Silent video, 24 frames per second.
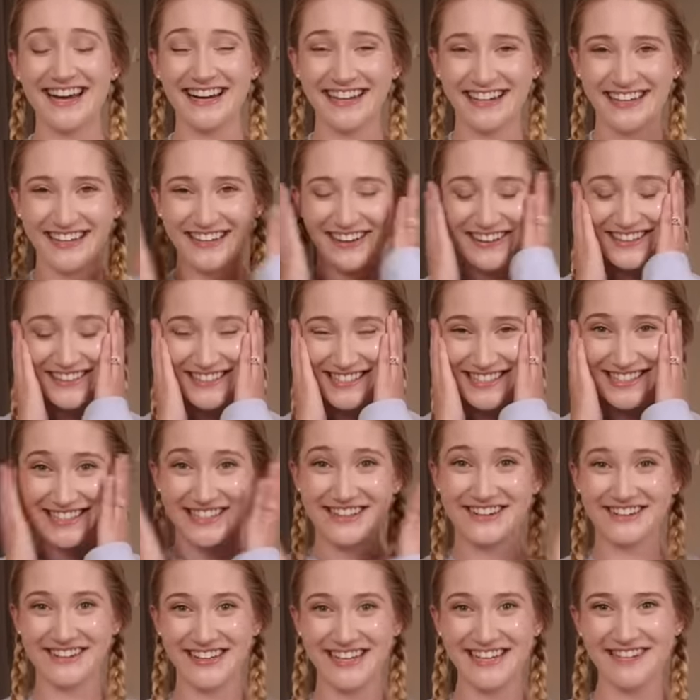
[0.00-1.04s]
there goes the
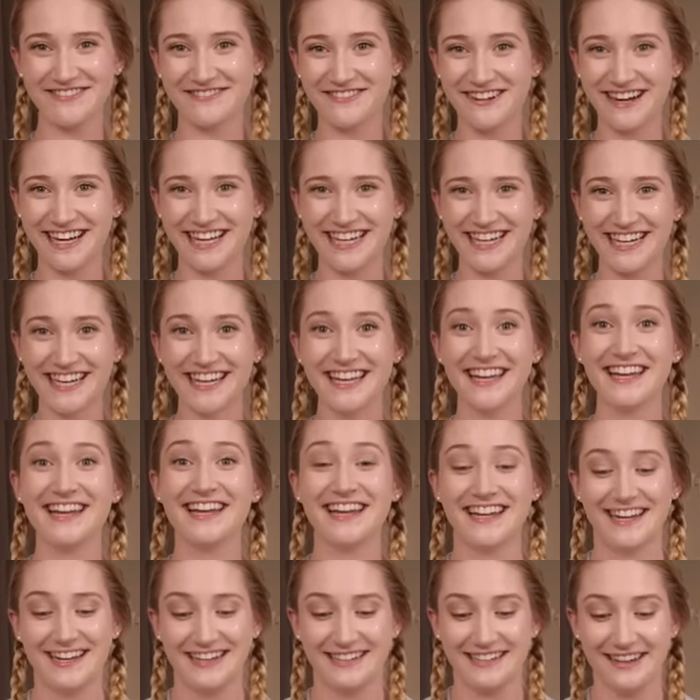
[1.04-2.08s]
green one.
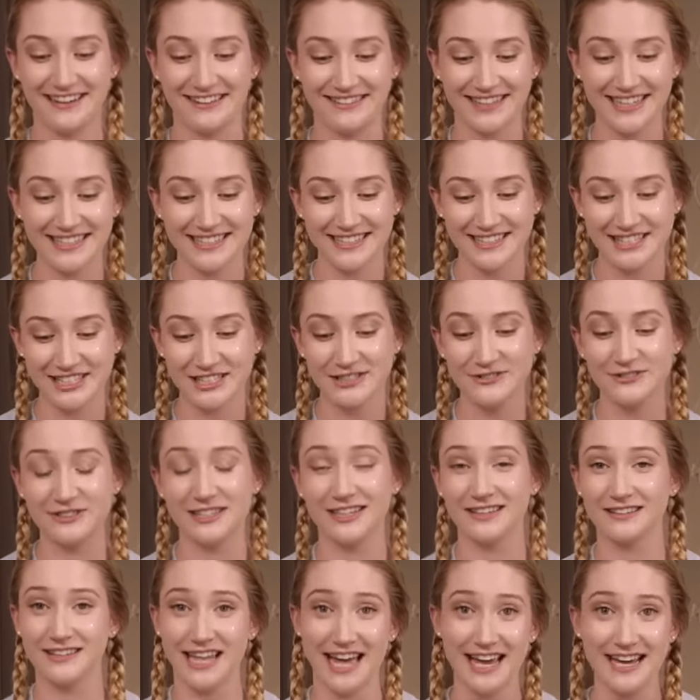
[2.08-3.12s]
Now let's do
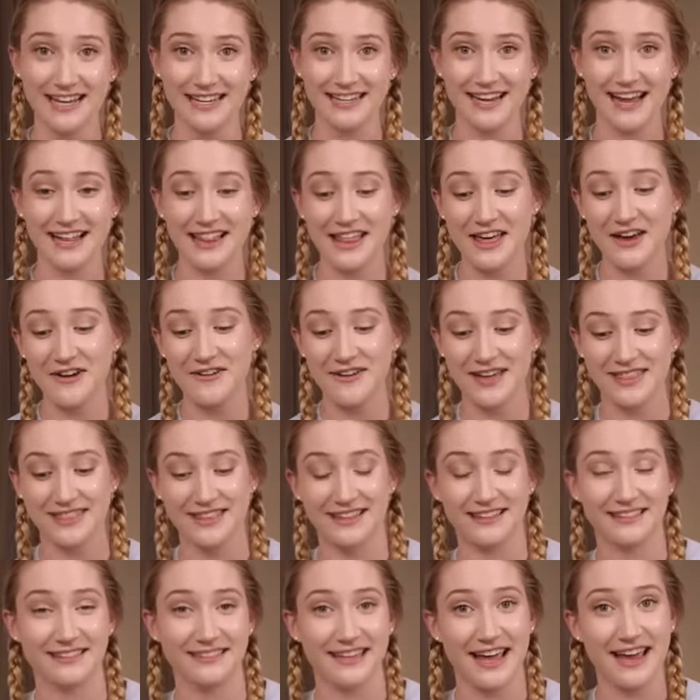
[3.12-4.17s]
the light yellow and
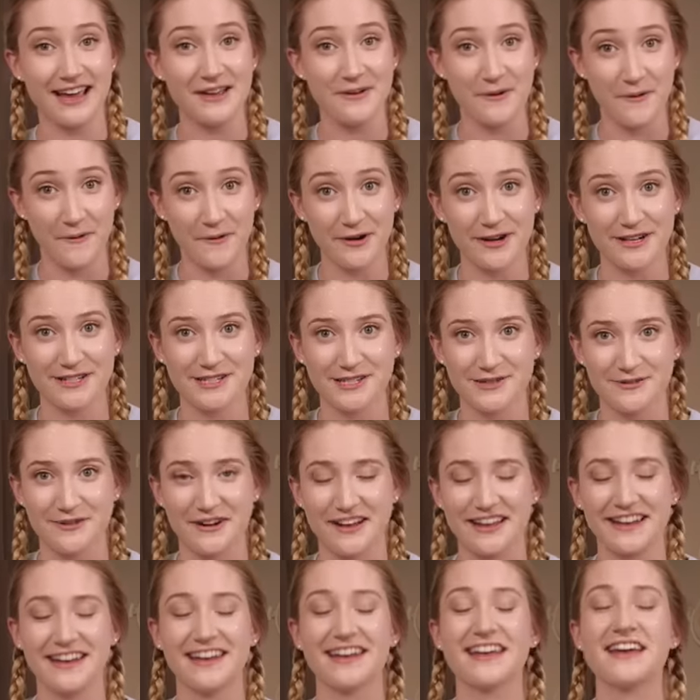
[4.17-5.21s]
the light orange
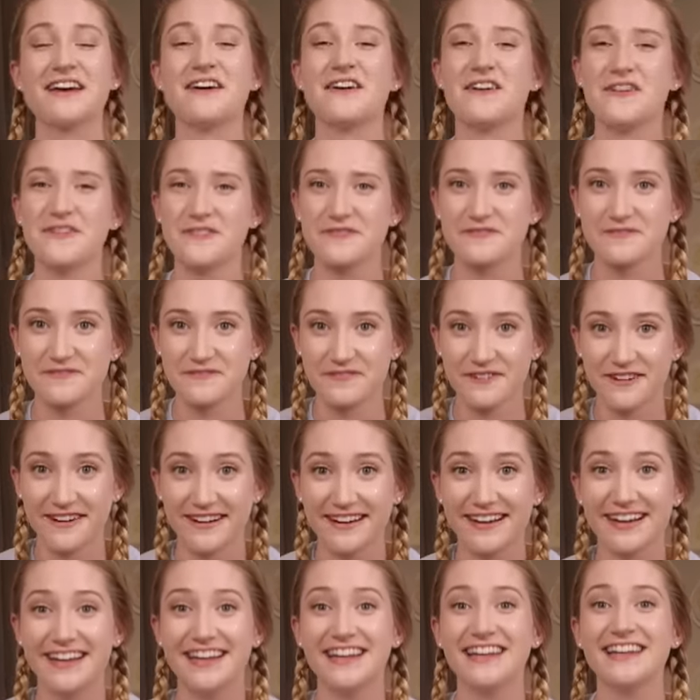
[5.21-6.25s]
one.
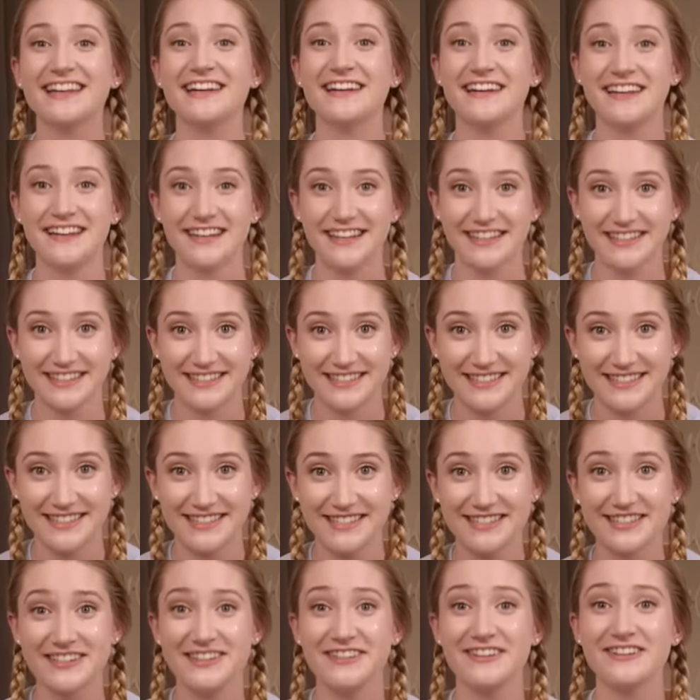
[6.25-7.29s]
One,
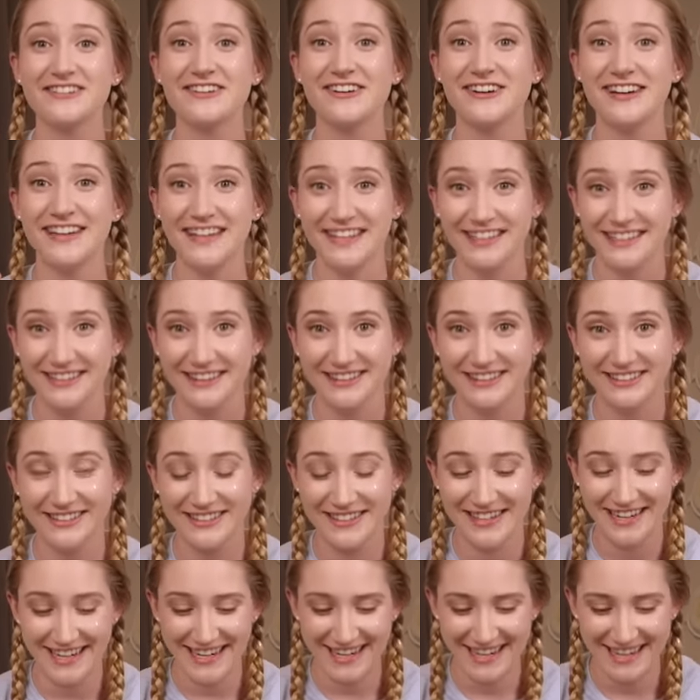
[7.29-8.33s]
two,
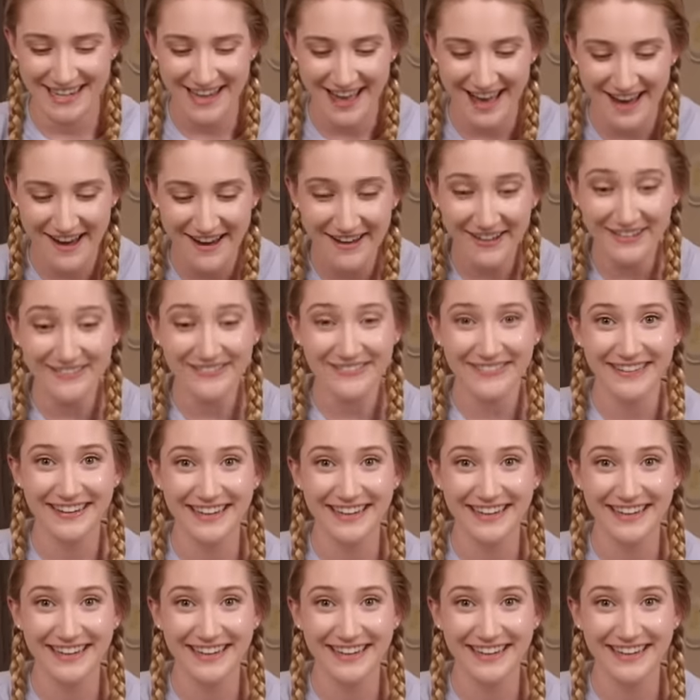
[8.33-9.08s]
three. Oh,